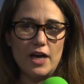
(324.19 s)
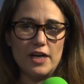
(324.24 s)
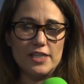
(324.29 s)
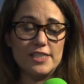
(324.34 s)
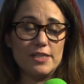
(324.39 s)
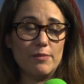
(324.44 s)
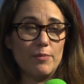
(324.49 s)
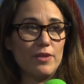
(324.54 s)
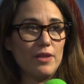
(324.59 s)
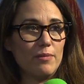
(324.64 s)

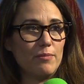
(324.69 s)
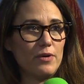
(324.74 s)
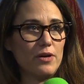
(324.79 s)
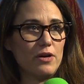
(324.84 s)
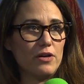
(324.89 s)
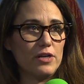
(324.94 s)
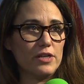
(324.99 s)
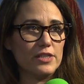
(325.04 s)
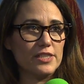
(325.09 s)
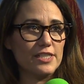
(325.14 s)
Some of them
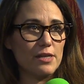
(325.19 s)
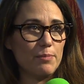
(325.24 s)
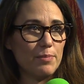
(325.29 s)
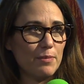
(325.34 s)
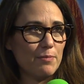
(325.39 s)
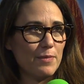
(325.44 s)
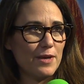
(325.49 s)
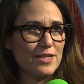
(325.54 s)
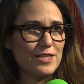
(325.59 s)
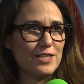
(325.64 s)
are
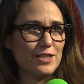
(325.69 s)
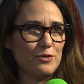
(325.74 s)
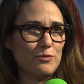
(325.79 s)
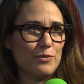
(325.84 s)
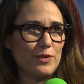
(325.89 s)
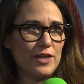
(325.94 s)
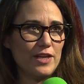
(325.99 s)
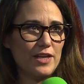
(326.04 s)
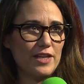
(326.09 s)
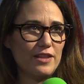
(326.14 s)
supplemented
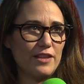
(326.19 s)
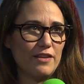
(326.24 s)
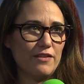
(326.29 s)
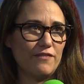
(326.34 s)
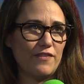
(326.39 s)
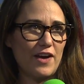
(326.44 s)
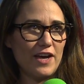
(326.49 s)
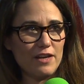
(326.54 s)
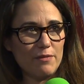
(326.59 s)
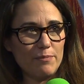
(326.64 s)
with
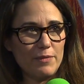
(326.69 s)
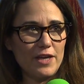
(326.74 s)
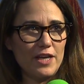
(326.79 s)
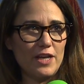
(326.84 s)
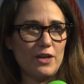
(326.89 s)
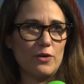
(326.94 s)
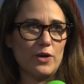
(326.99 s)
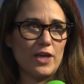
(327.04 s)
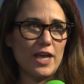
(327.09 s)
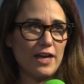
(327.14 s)

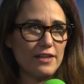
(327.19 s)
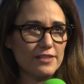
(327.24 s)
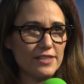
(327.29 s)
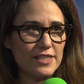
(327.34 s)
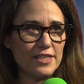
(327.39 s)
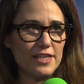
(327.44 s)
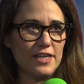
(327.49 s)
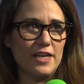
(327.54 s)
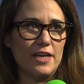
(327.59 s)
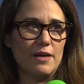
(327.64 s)
vitamin or
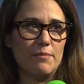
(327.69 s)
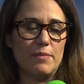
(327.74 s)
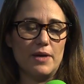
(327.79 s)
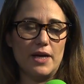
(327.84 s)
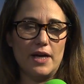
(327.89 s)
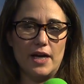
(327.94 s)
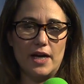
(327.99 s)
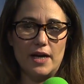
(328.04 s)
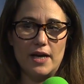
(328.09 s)
calcium.